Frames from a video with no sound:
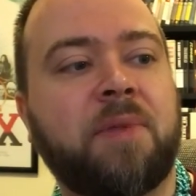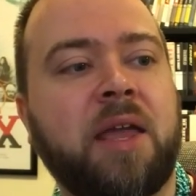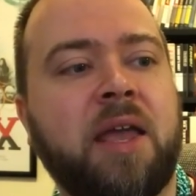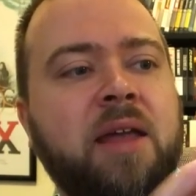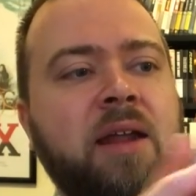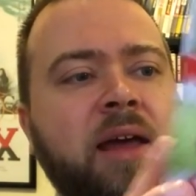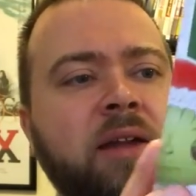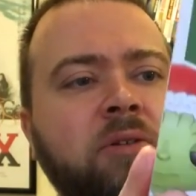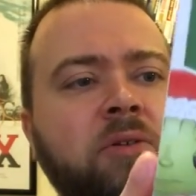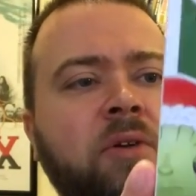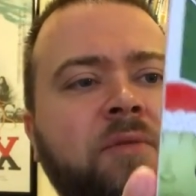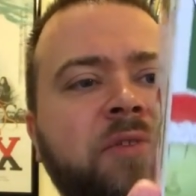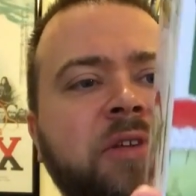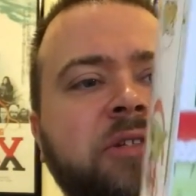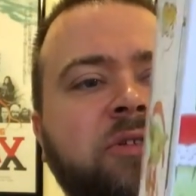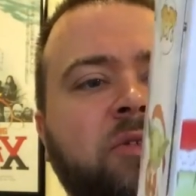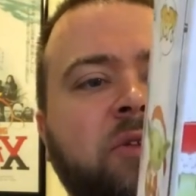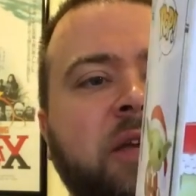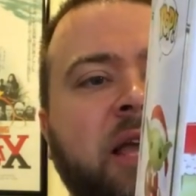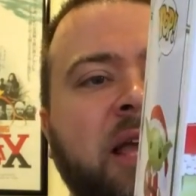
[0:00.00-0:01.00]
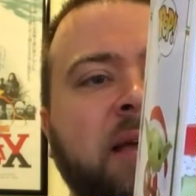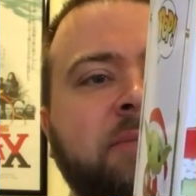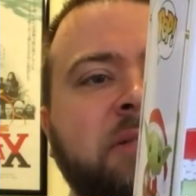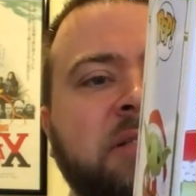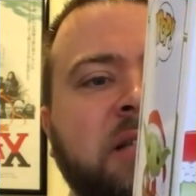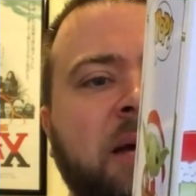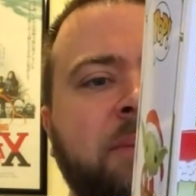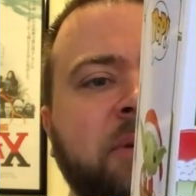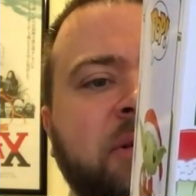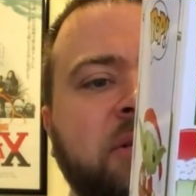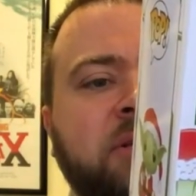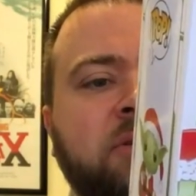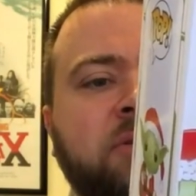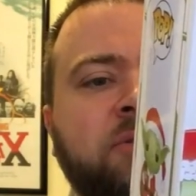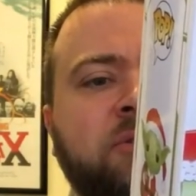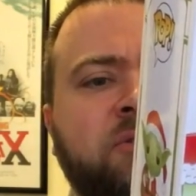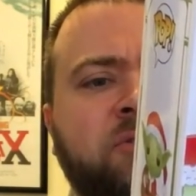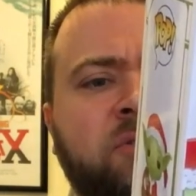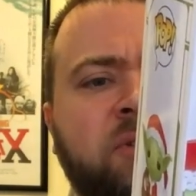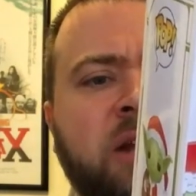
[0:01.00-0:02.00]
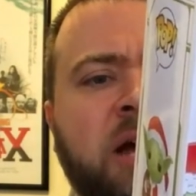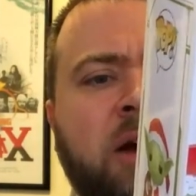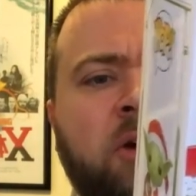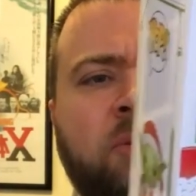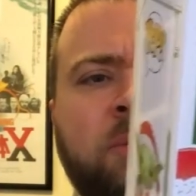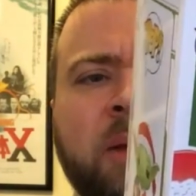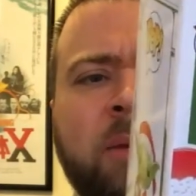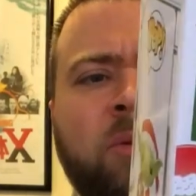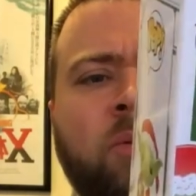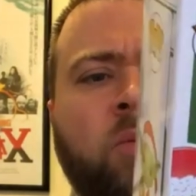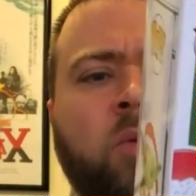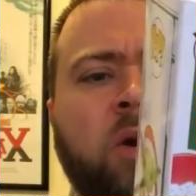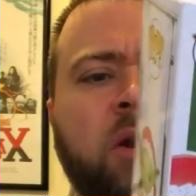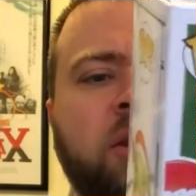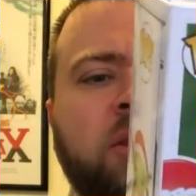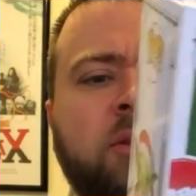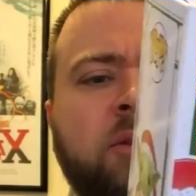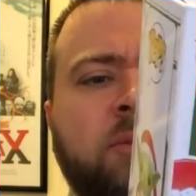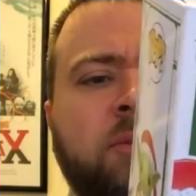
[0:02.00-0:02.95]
And I don't know if these are GameStop exclusives or not, or maybe one of